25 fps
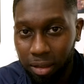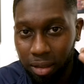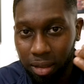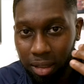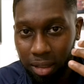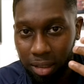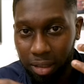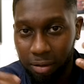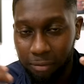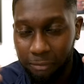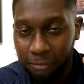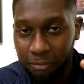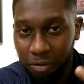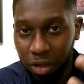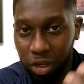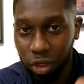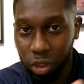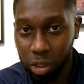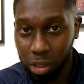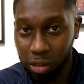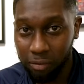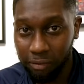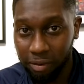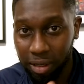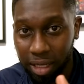the
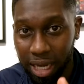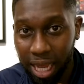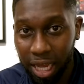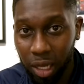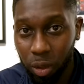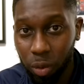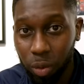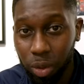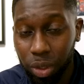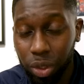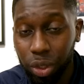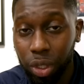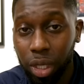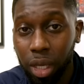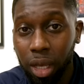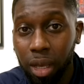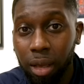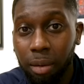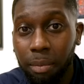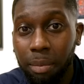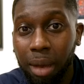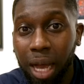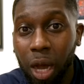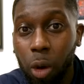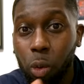features of a language,
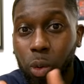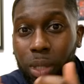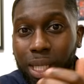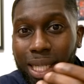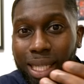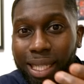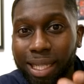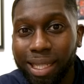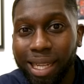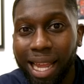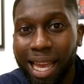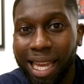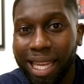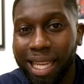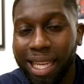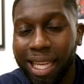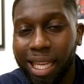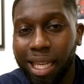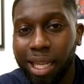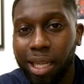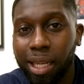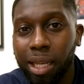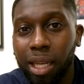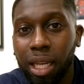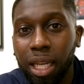but I was
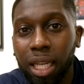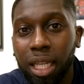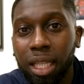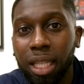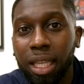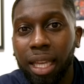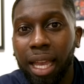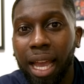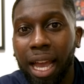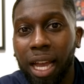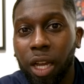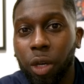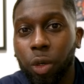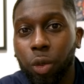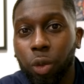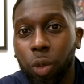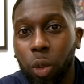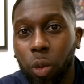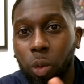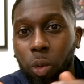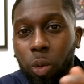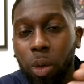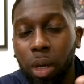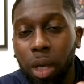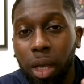lacking the
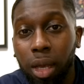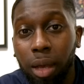actual